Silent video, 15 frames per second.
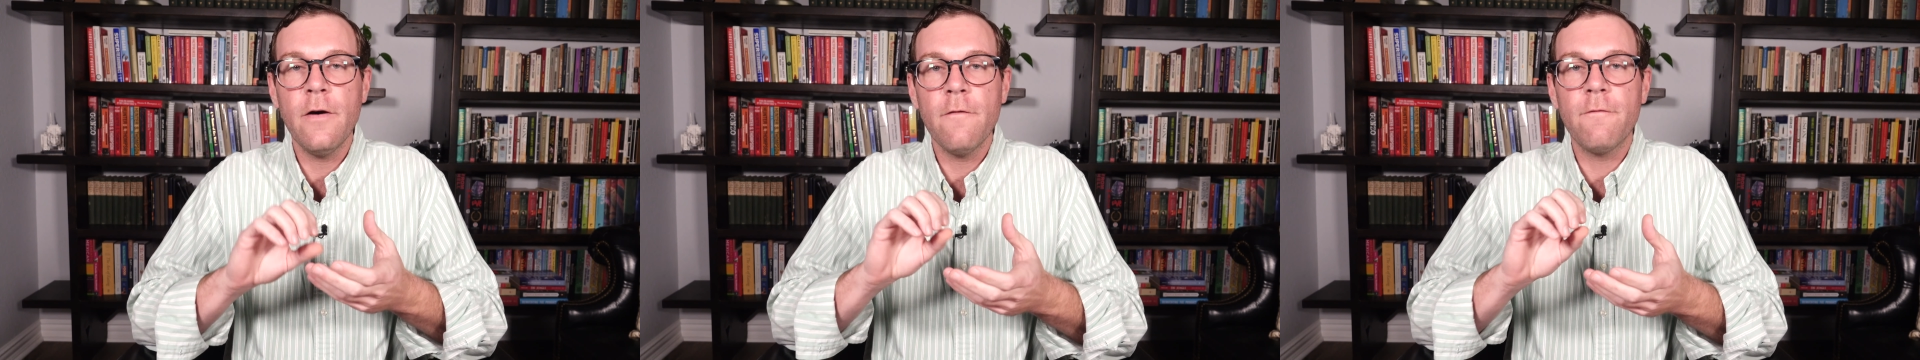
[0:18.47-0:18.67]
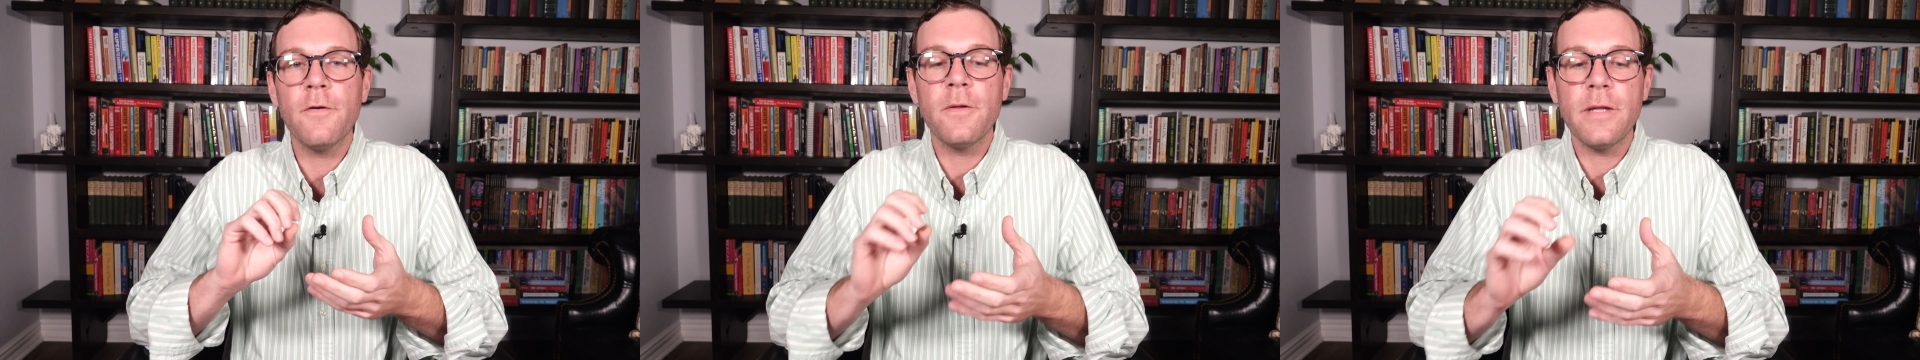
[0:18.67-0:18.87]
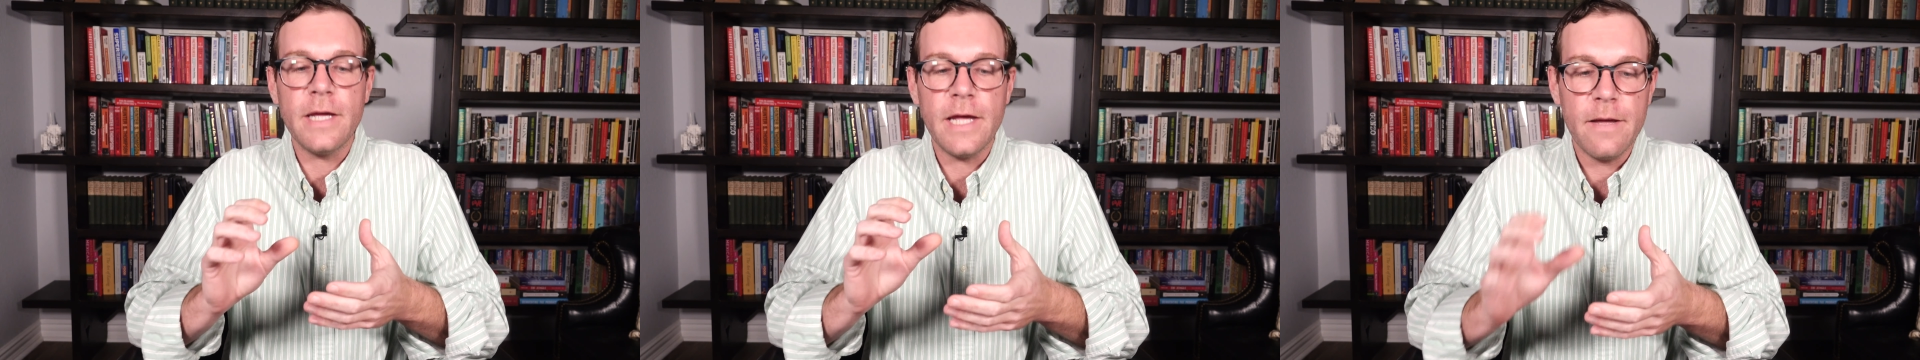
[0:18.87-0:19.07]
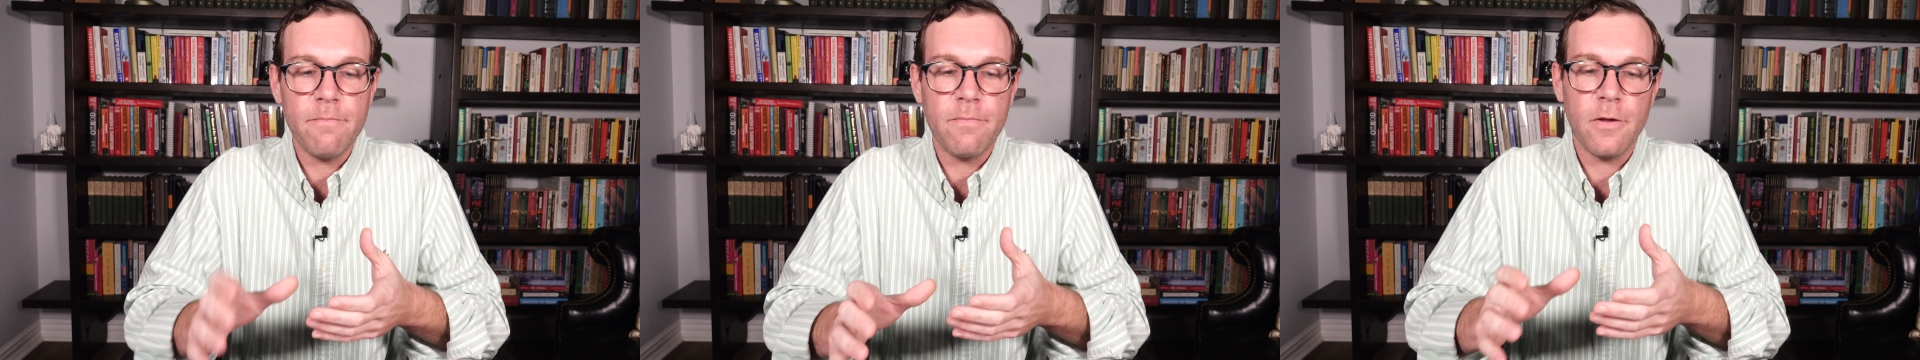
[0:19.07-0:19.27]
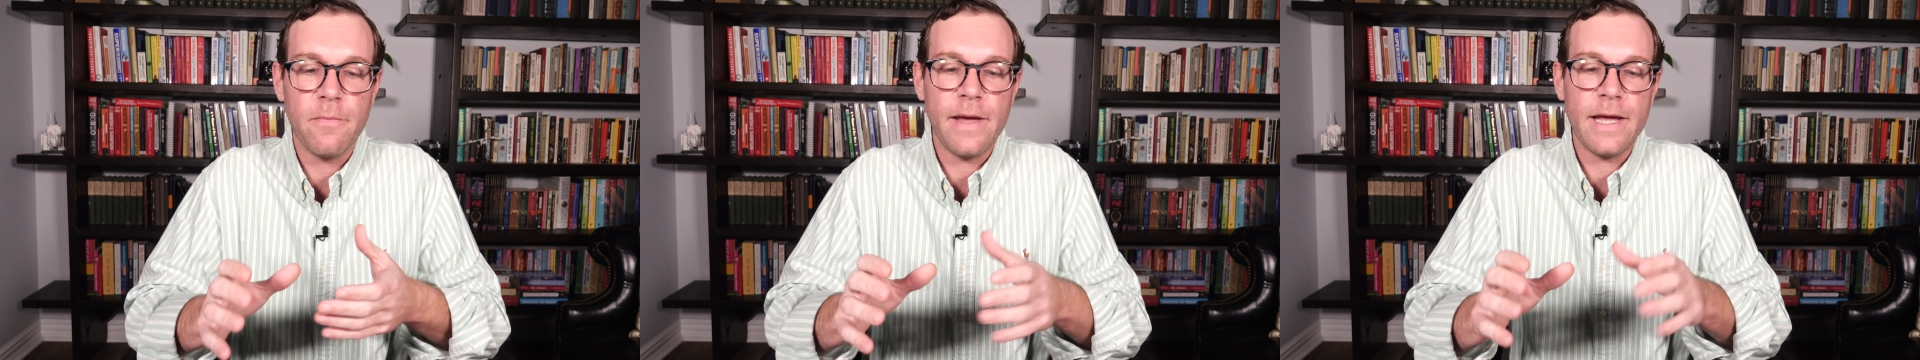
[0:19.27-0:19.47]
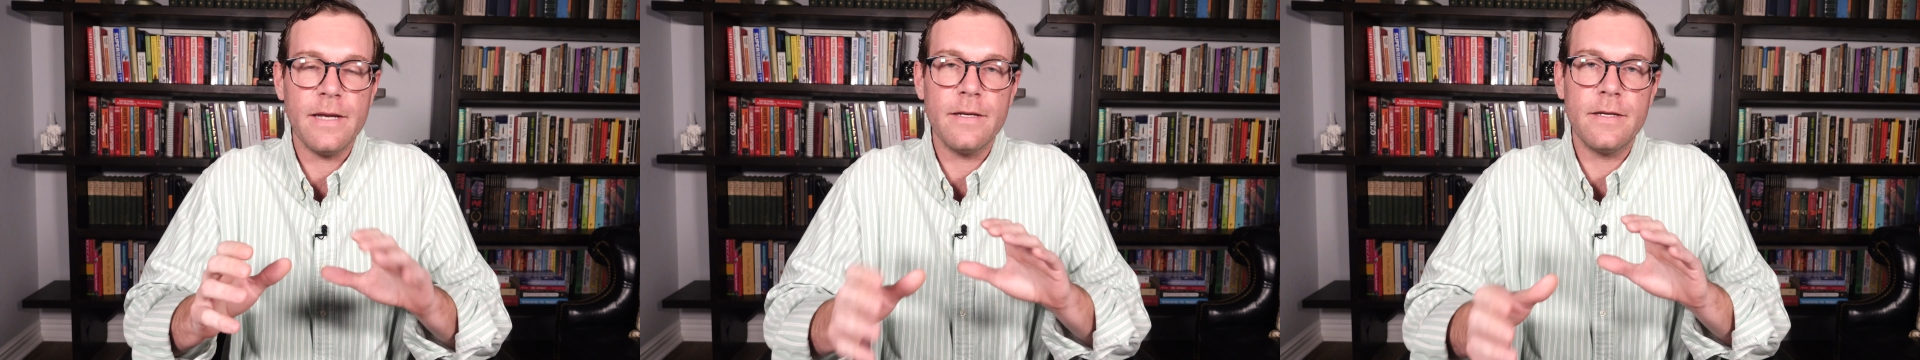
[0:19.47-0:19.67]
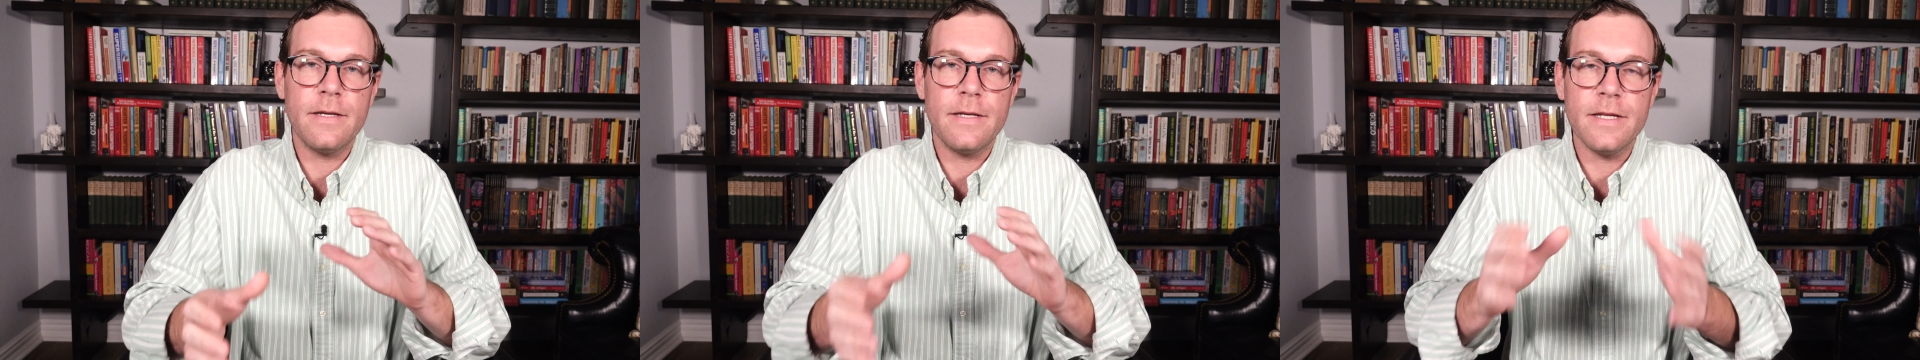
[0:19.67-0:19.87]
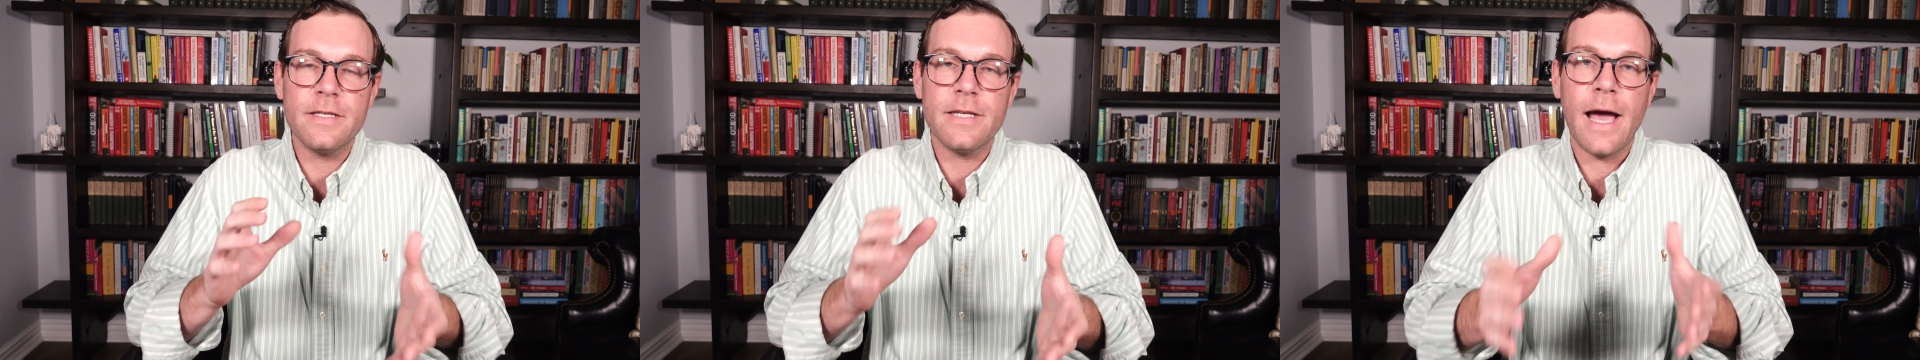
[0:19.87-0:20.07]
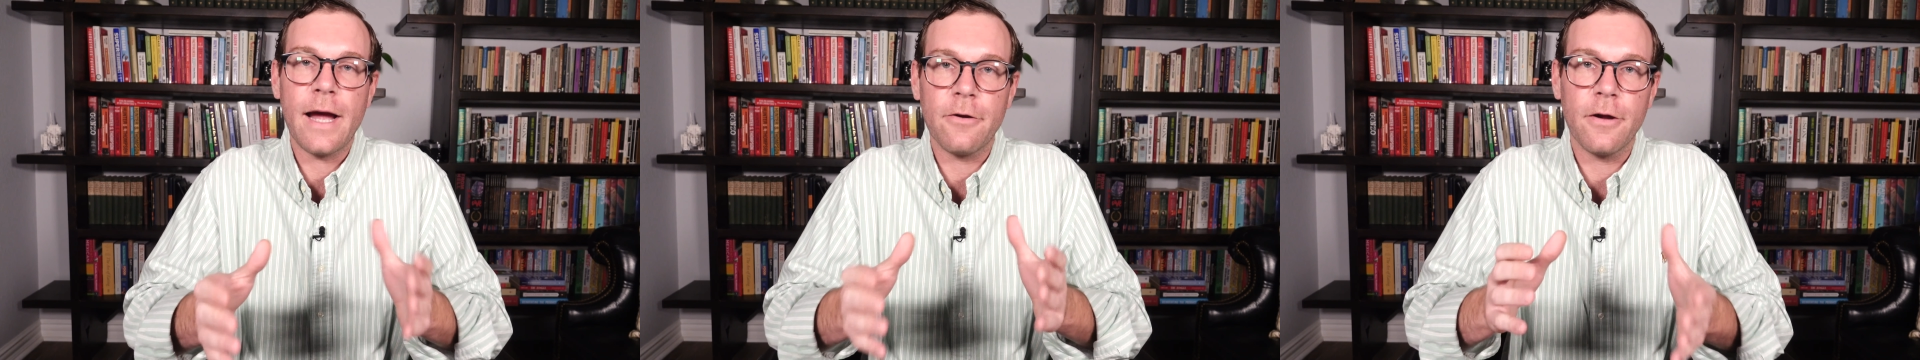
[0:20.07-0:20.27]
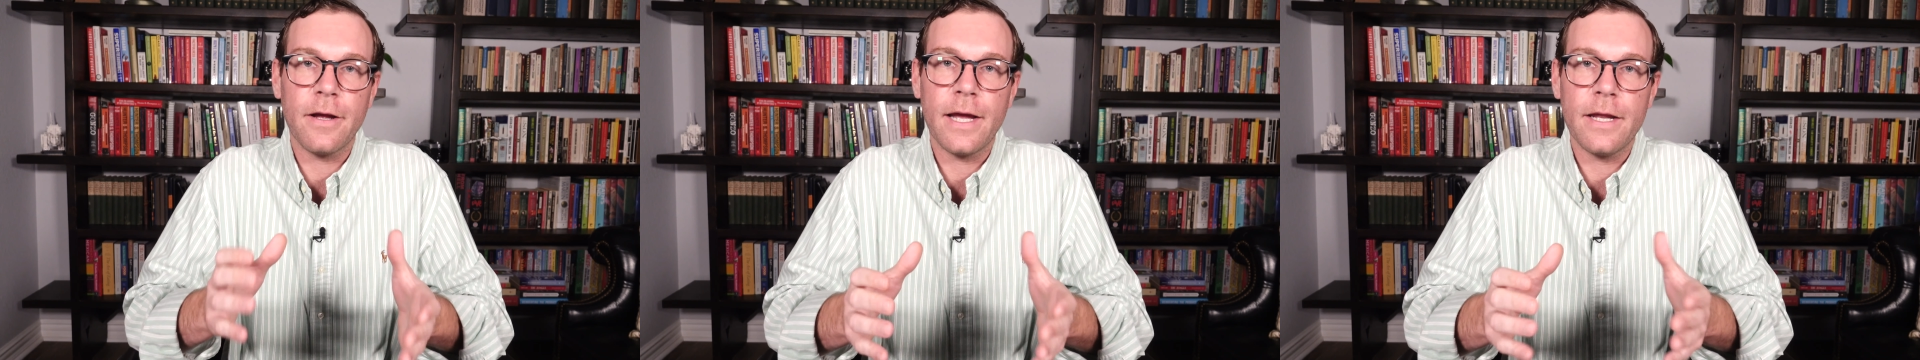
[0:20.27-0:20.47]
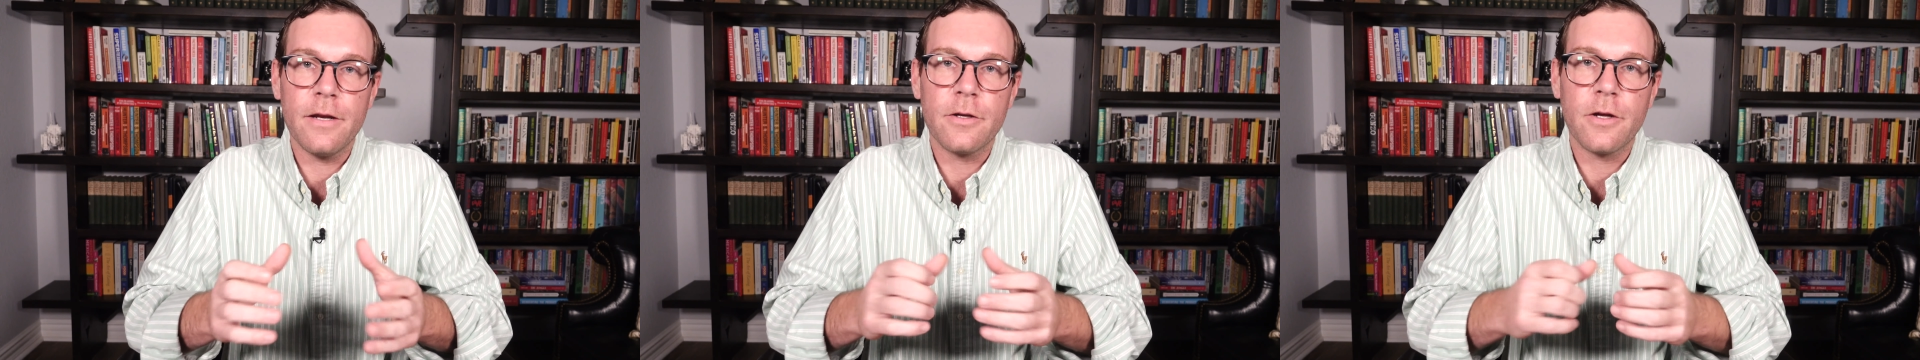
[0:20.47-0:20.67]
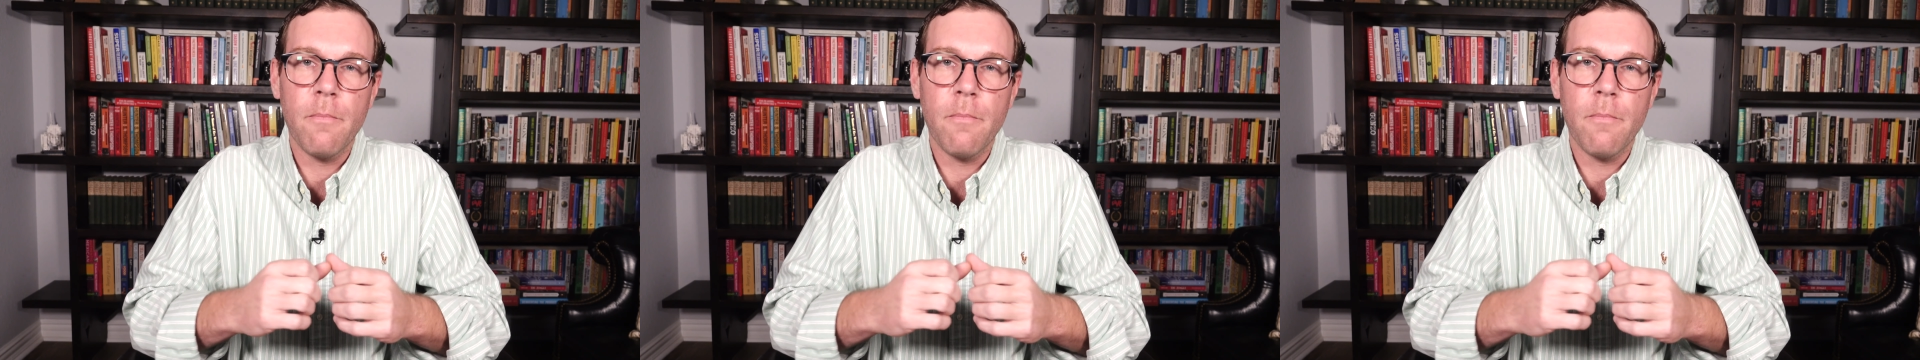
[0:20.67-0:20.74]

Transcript: fully implement disaggregated